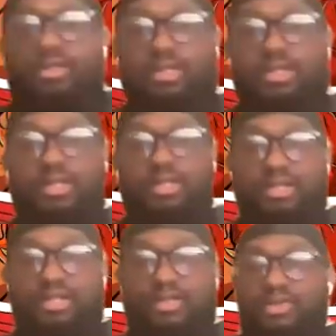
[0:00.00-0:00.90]
Yeah,
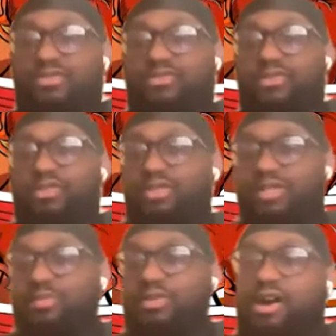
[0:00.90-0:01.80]
you got froze
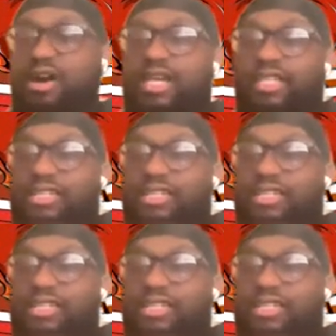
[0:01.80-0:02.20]
up. All right.